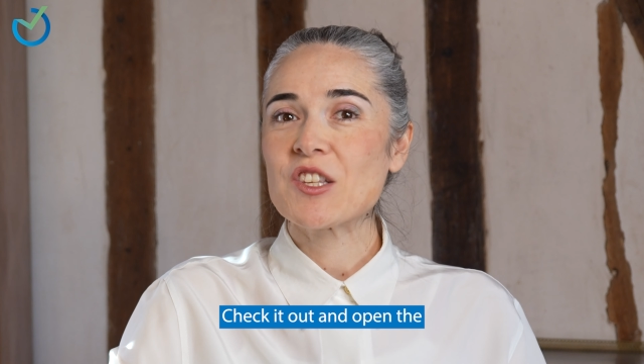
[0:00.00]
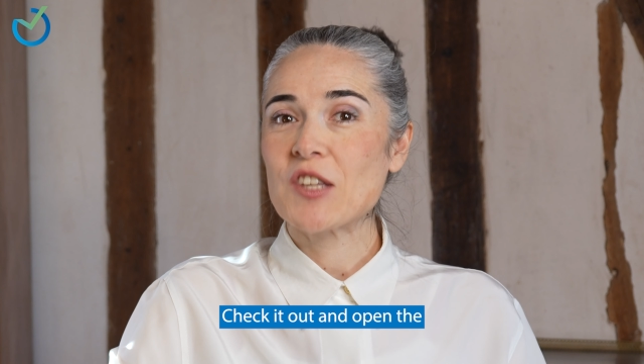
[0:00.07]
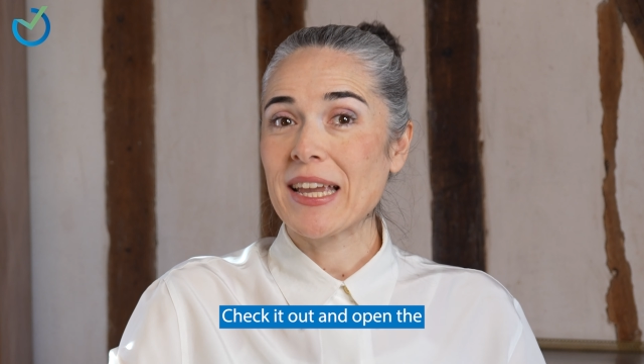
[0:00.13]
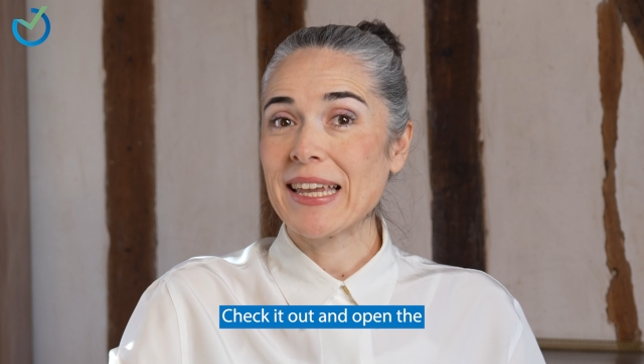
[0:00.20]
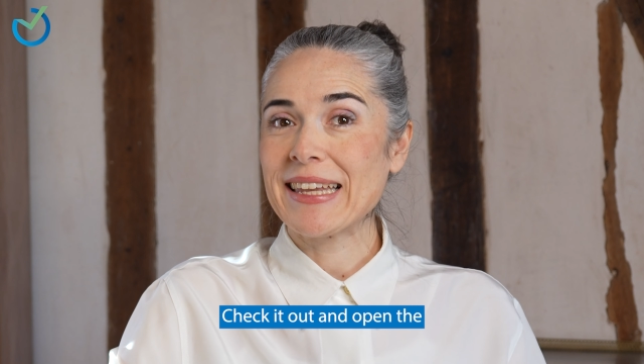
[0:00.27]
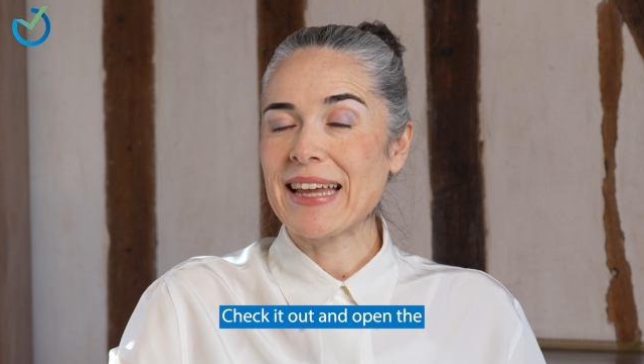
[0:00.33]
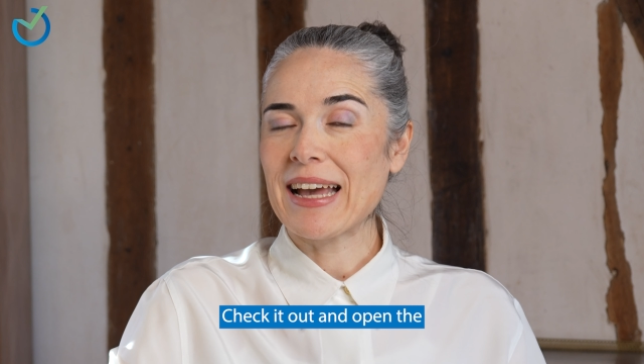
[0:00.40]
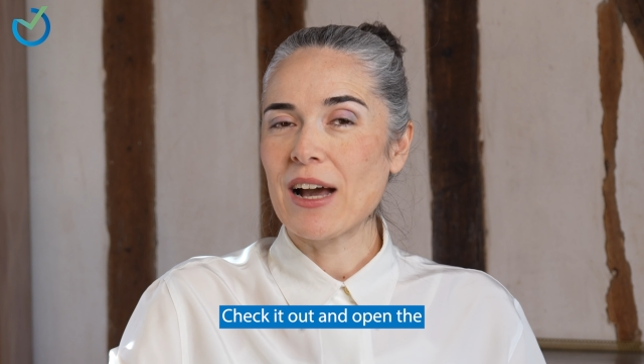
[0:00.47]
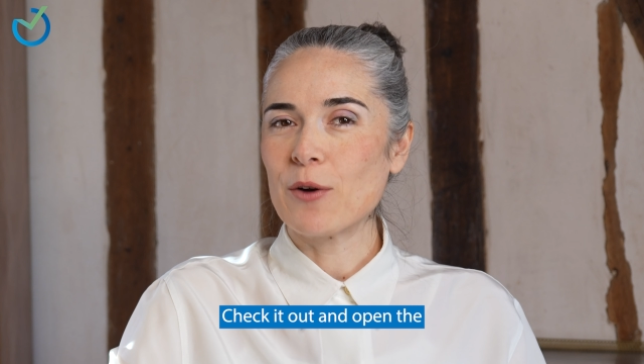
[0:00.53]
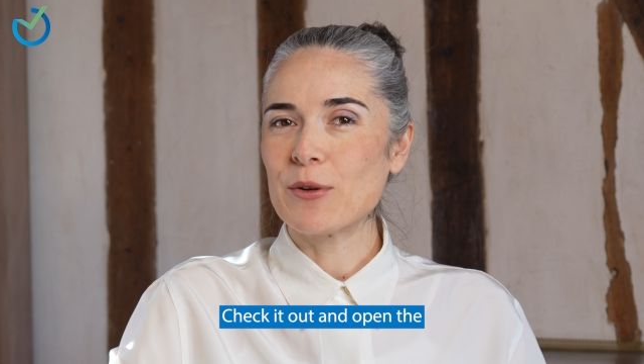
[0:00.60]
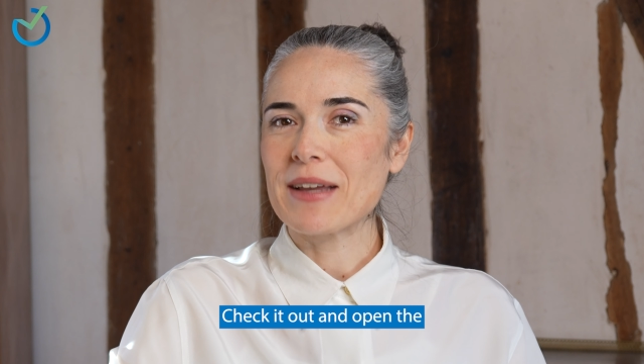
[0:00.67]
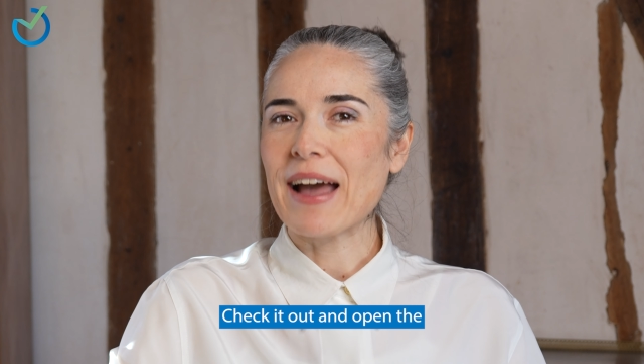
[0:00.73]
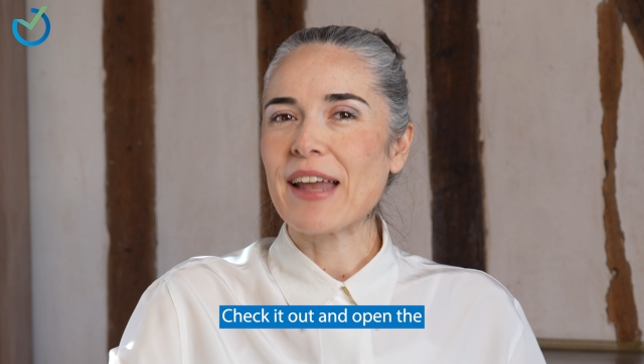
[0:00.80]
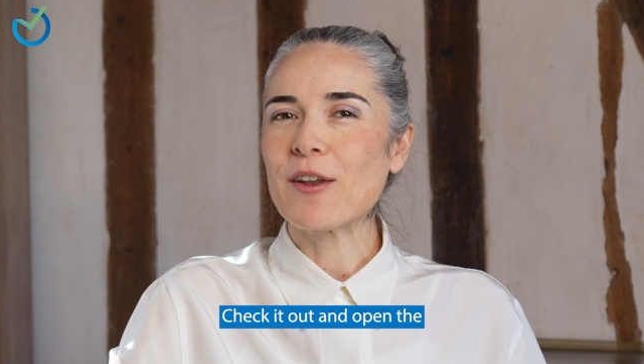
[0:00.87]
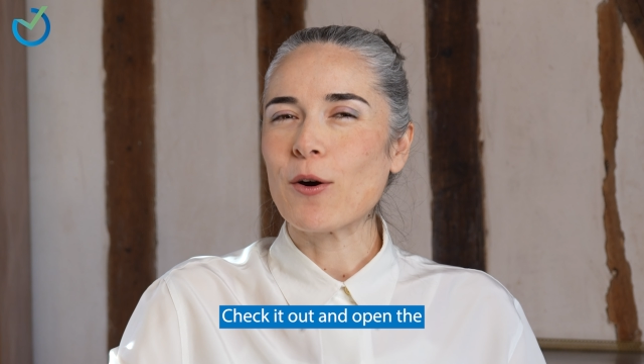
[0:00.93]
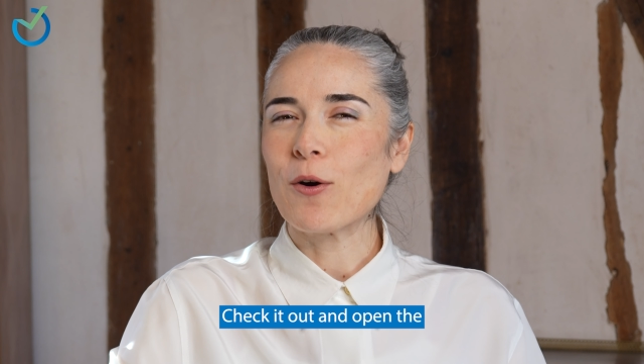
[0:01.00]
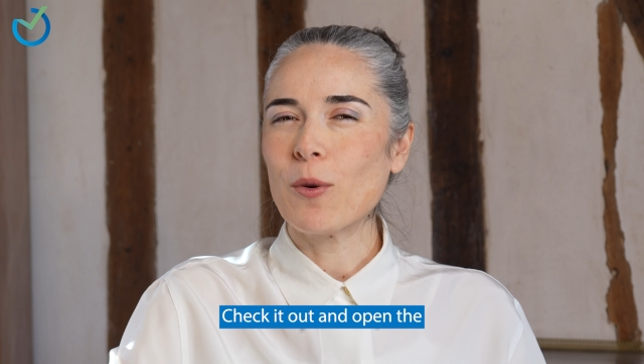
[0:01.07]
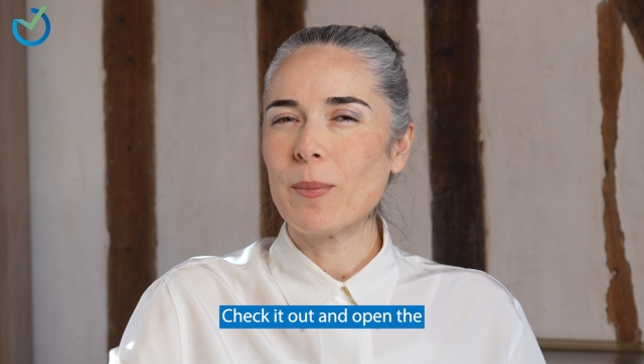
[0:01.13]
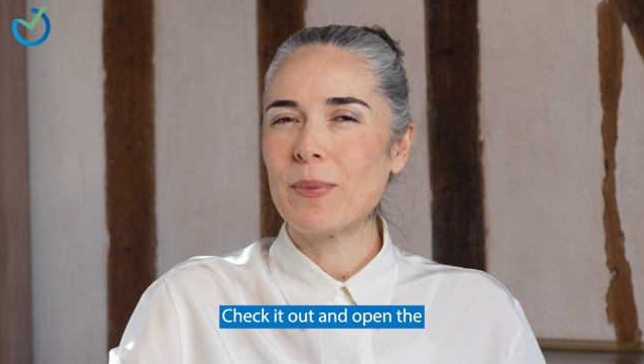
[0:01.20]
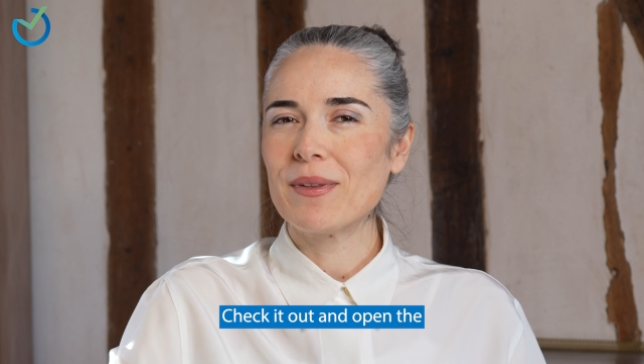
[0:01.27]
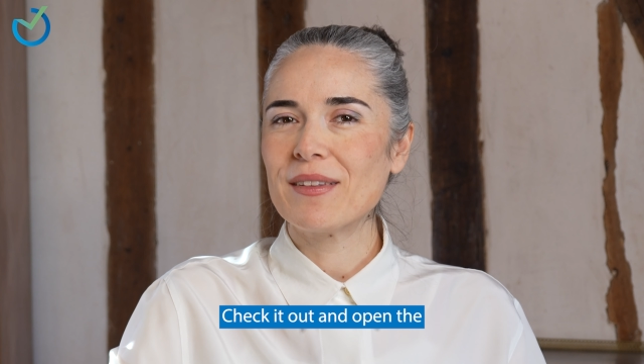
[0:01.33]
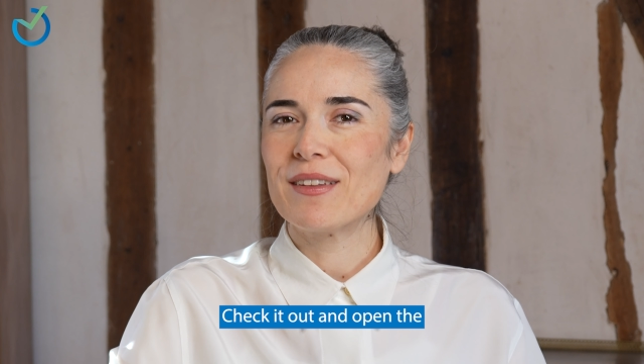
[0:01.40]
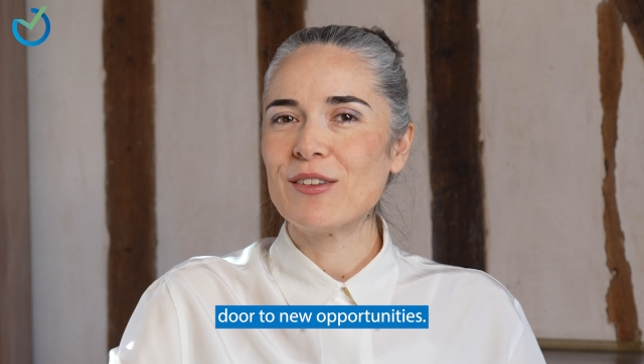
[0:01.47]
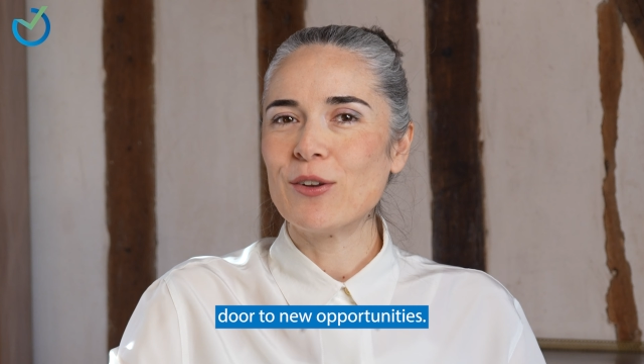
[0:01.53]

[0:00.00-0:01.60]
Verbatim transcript: Check it out and and open the